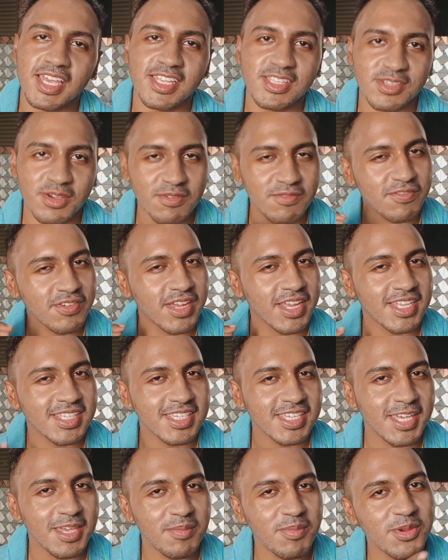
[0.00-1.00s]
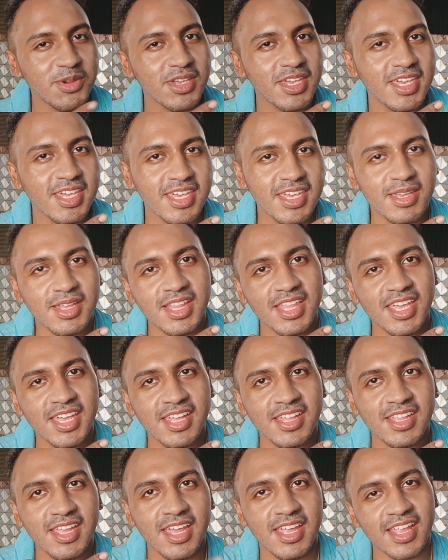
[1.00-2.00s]
and don't forget to keep your Keekee
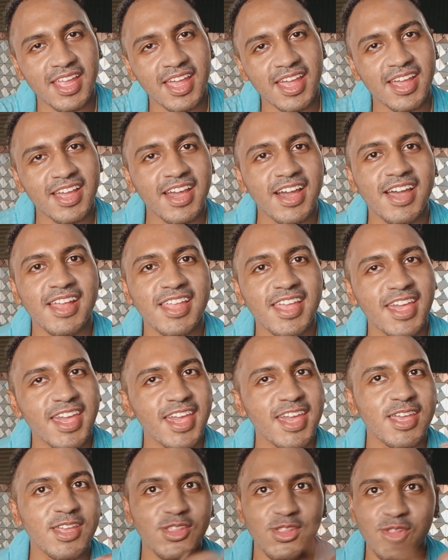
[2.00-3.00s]
clean, and I got a